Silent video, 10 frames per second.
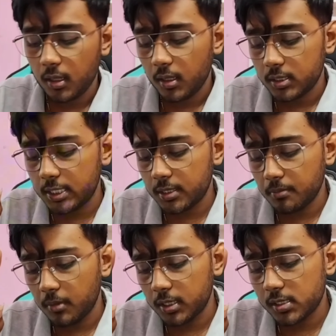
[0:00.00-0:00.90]
Just
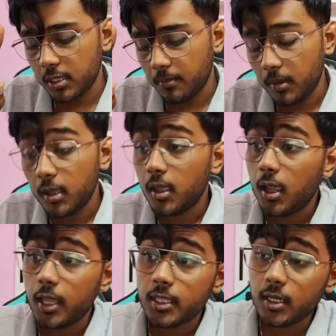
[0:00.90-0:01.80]
merge them,
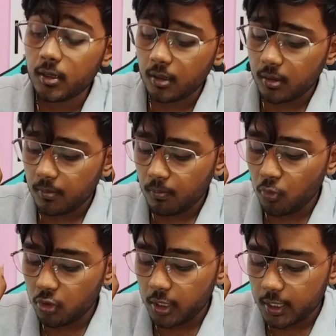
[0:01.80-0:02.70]
and then move
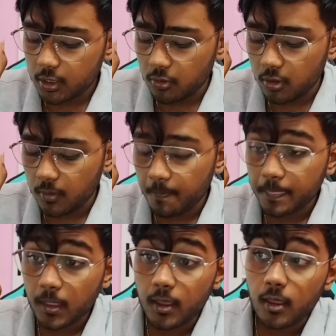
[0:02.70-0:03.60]
to next node.
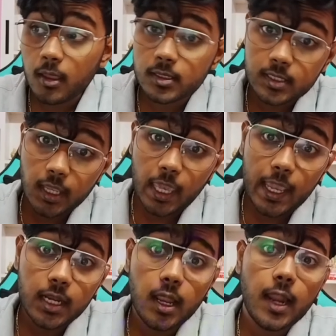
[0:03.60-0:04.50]

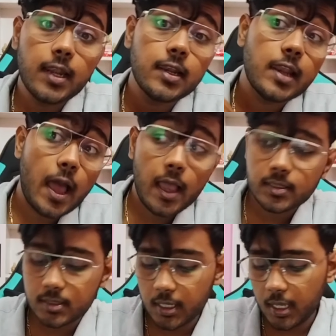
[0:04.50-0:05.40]
Second and last
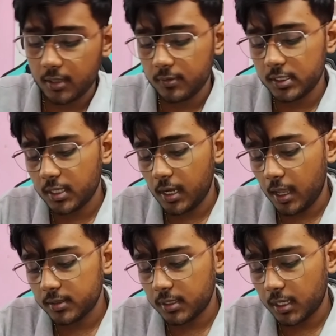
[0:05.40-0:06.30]
second, which is the last
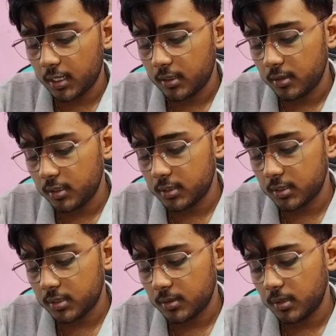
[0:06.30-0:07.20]
second. This
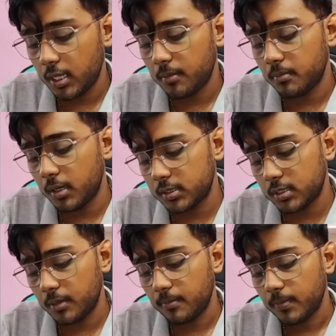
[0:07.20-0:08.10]
is then merge
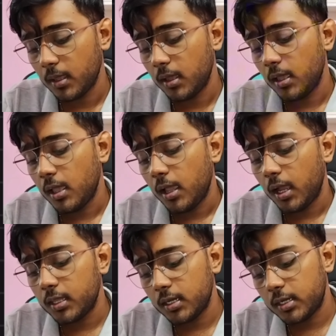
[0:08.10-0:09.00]
them, and
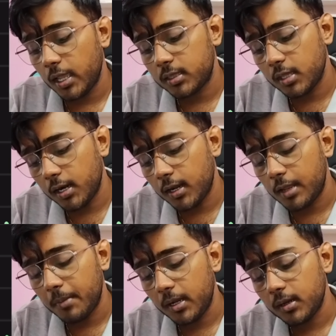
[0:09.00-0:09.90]
then take third
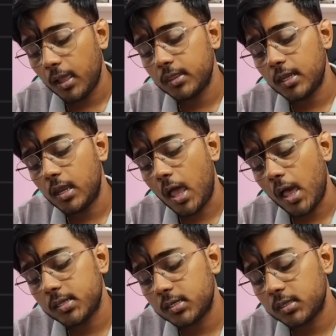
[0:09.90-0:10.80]
element and then
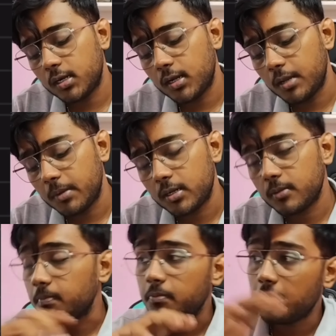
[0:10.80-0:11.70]
last third element,
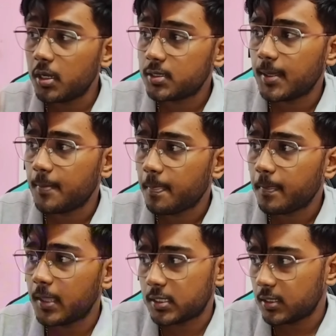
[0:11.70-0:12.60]
merge them.
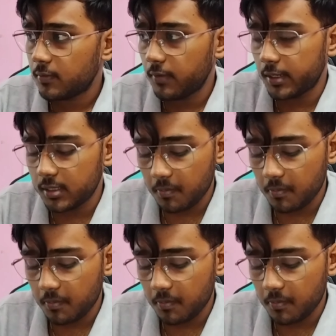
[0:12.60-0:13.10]
That's it, very simple.